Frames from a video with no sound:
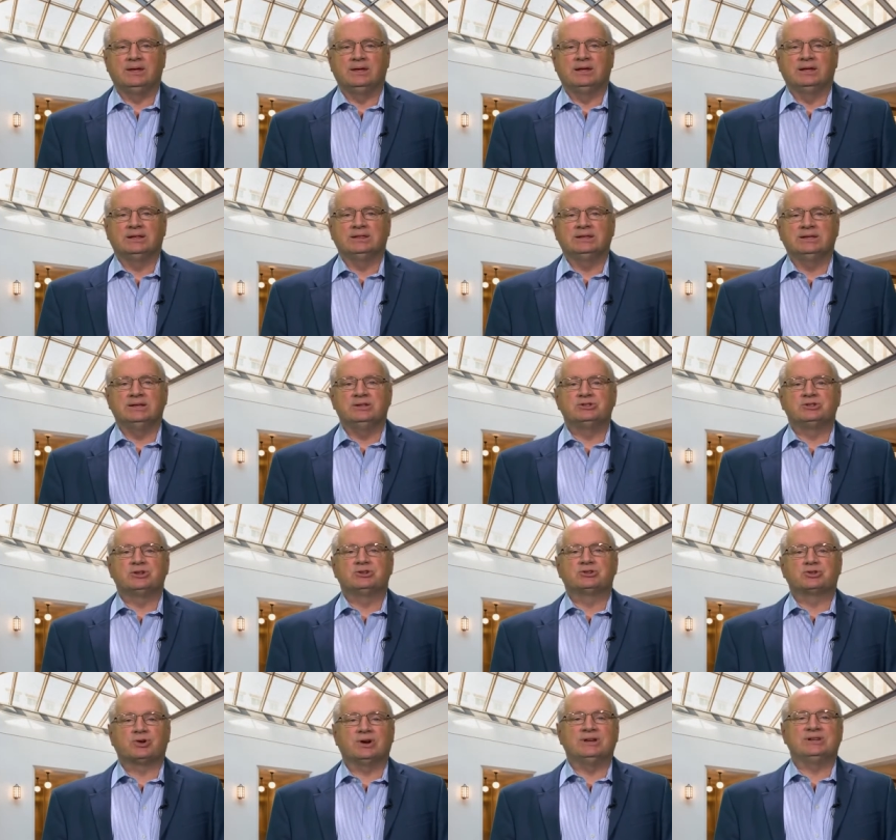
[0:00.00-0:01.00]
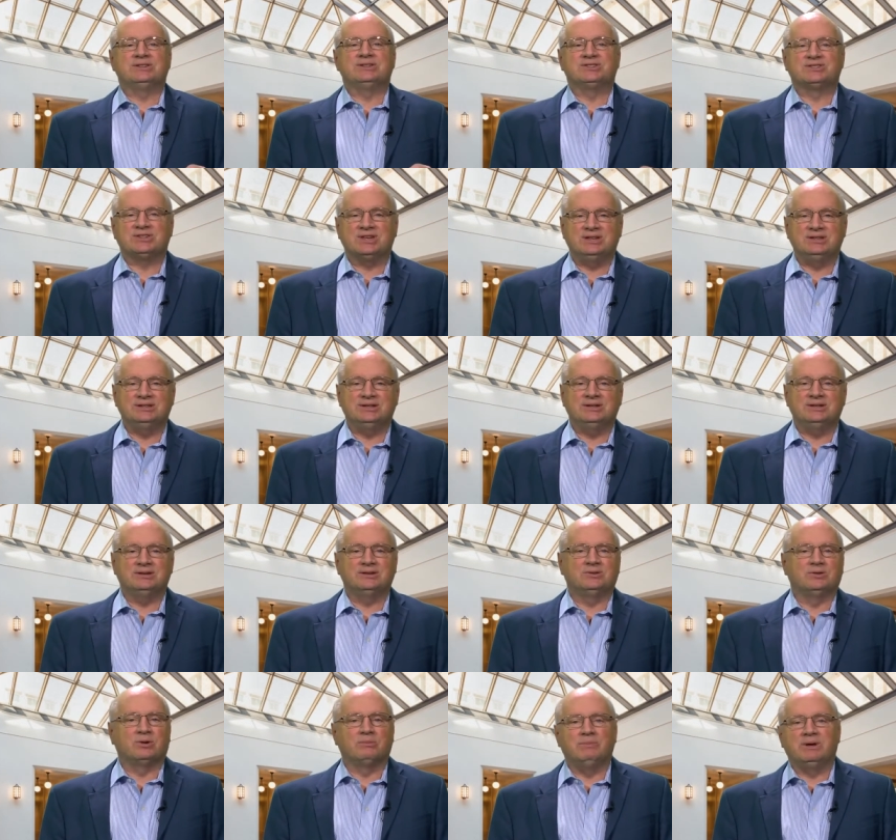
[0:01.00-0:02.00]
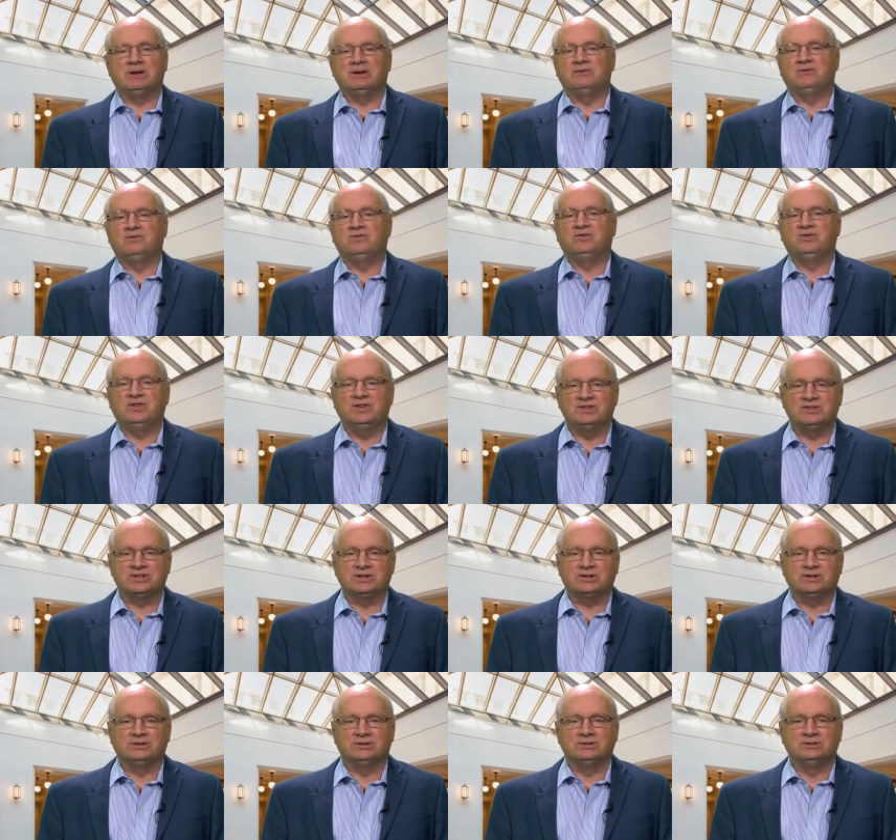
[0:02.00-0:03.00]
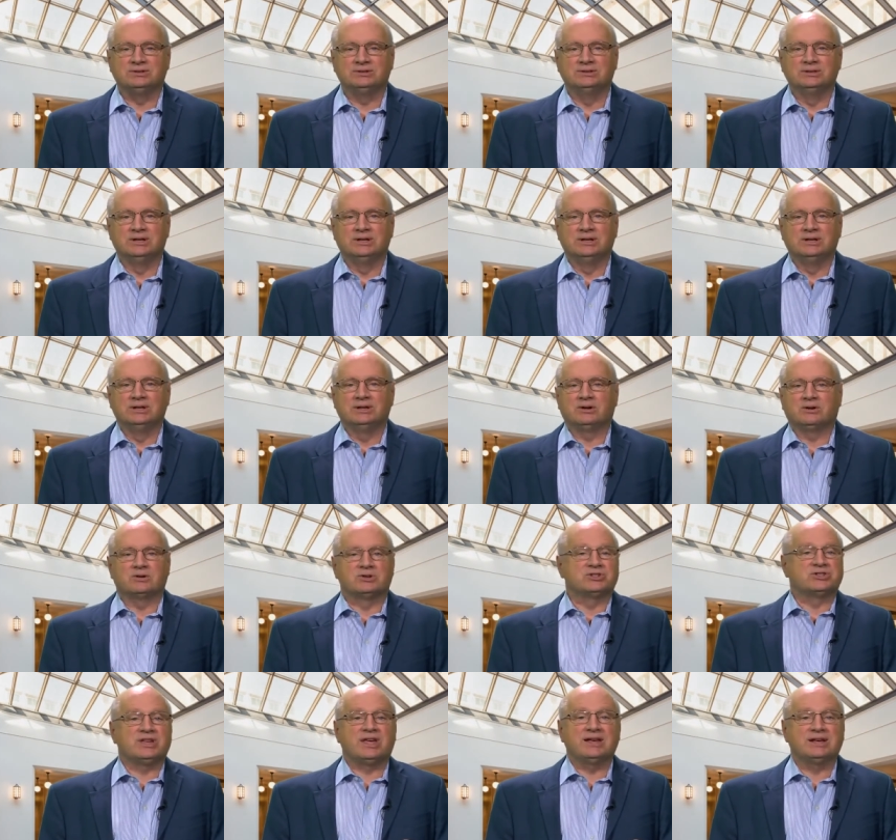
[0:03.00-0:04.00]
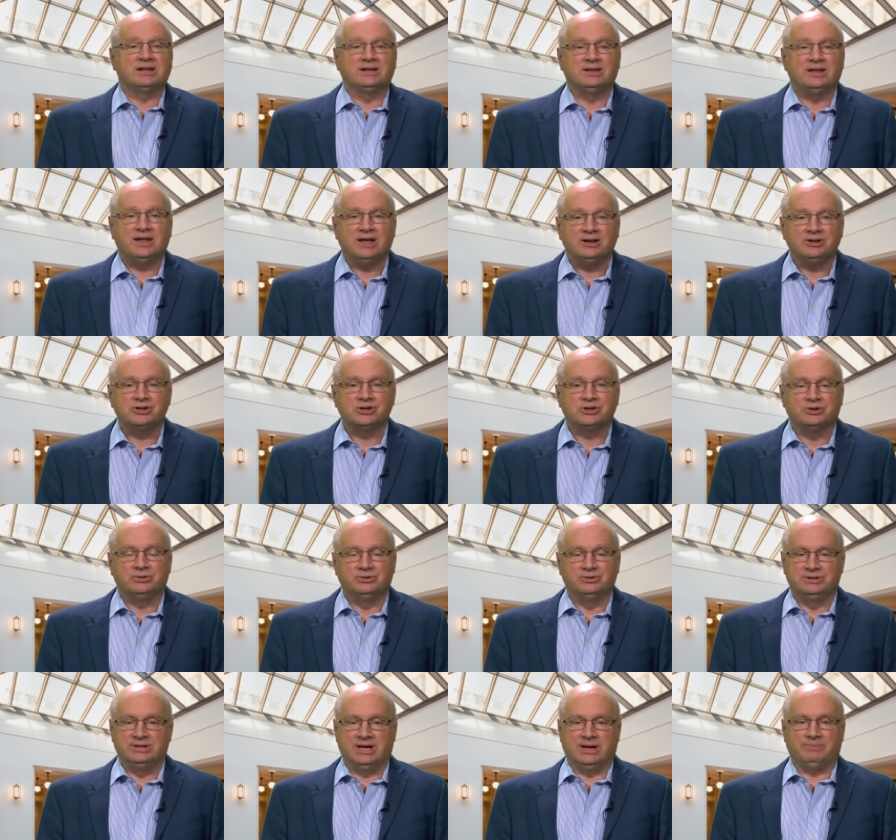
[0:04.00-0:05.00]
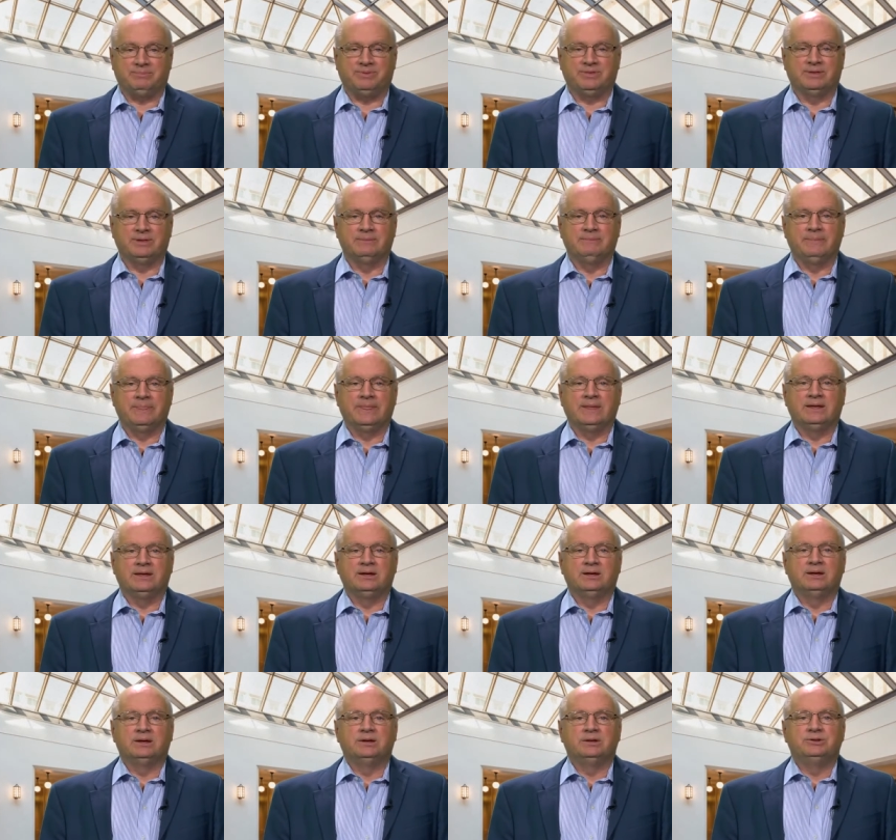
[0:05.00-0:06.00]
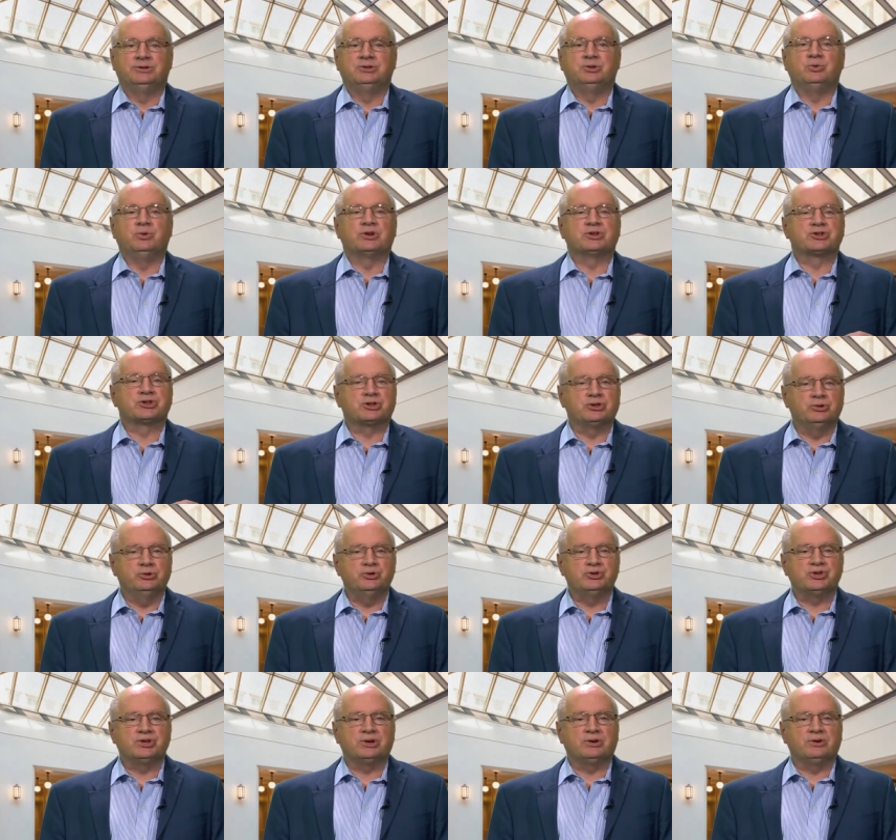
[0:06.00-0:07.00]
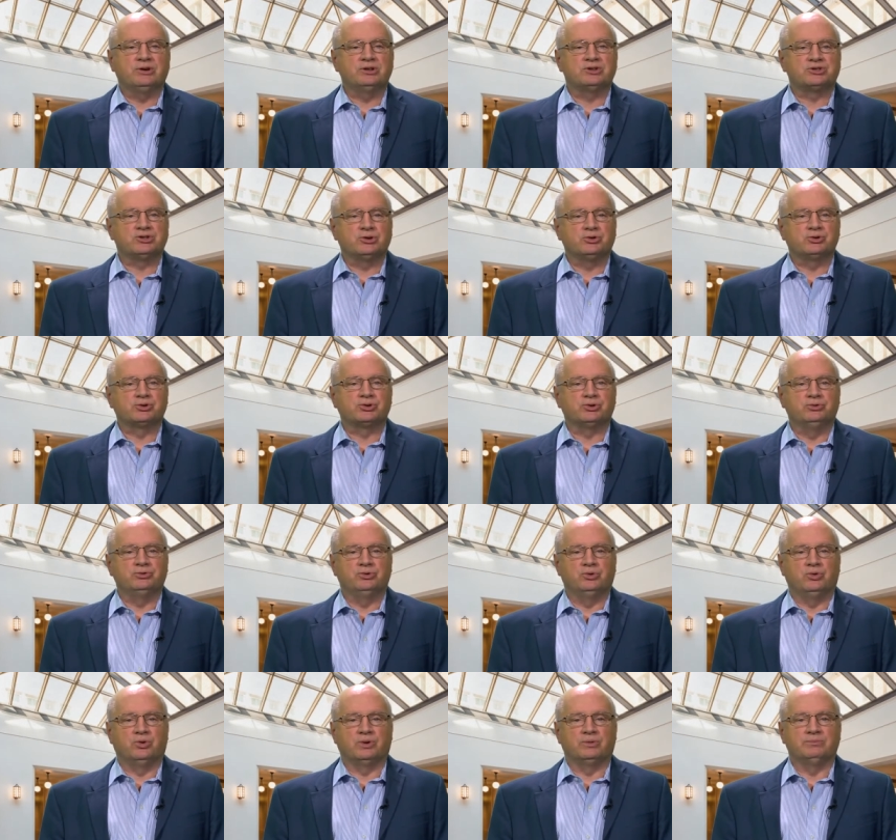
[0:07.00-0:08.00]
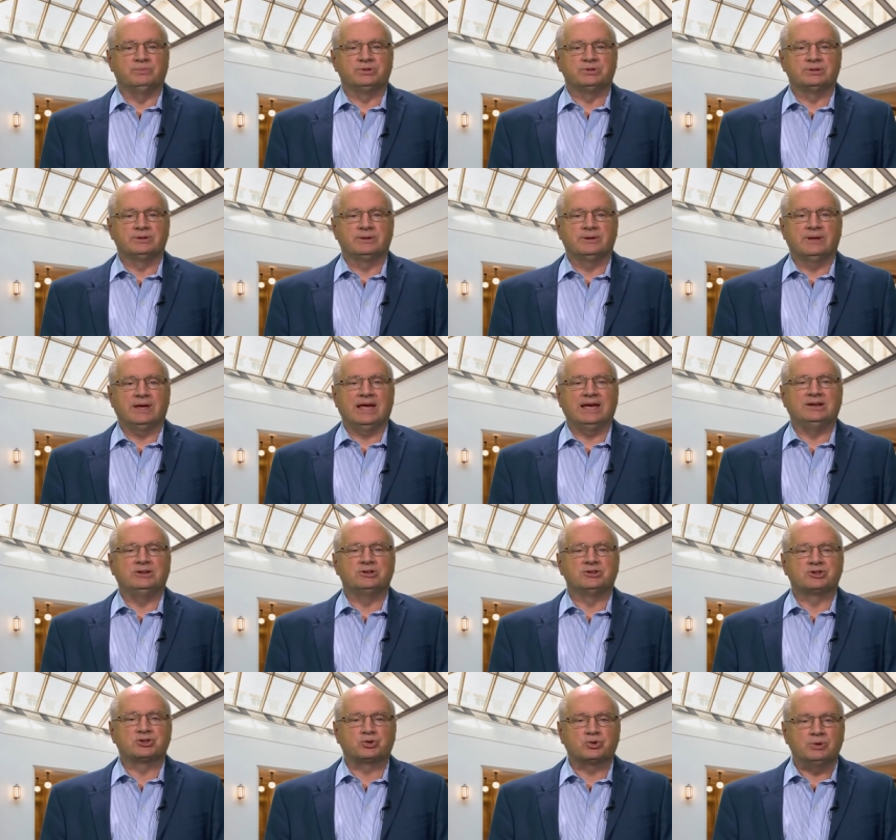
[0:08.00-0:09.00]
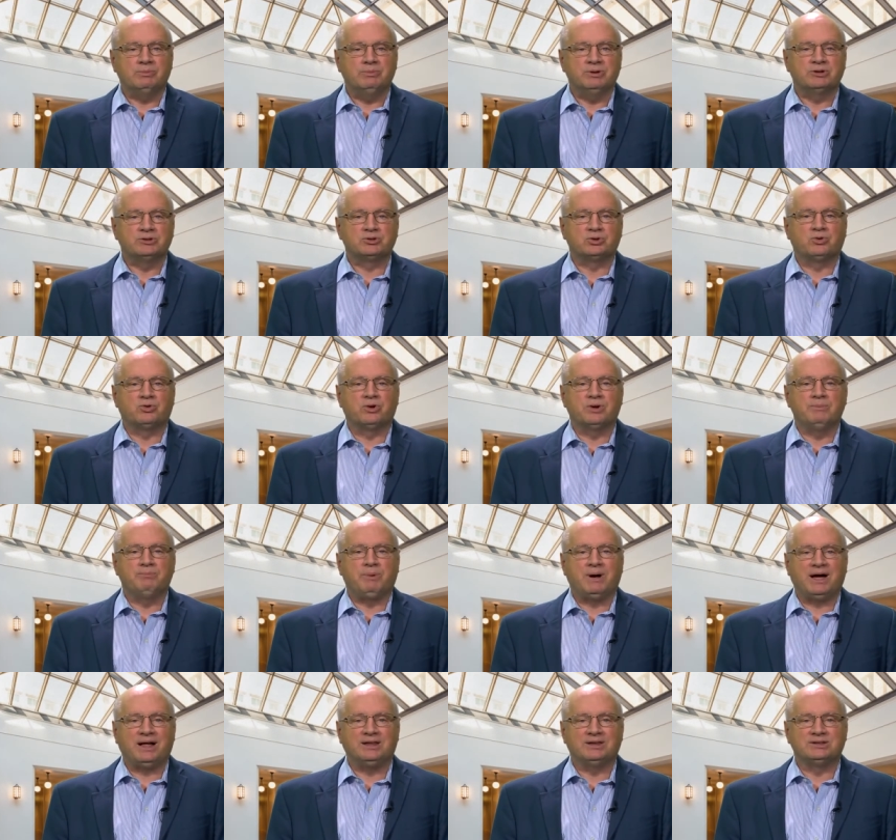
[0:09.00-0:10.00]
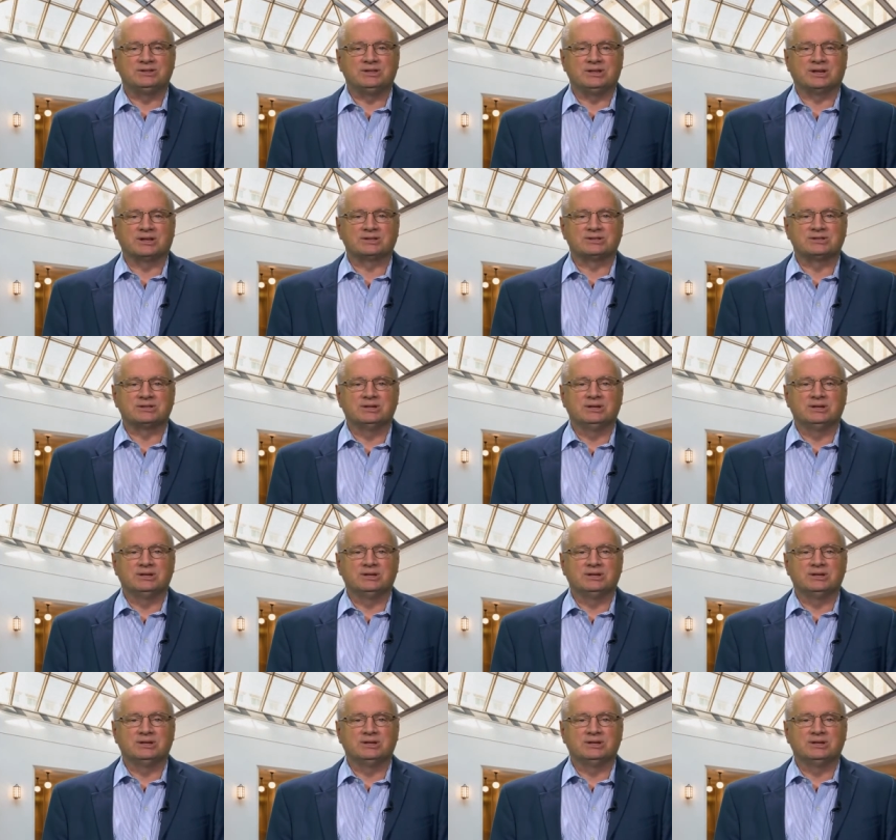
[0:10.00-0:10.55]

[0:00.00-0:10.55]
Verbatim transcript: lends a transcendent or metaphysical or psychological depth to exclusionary social norms and discriminatory politics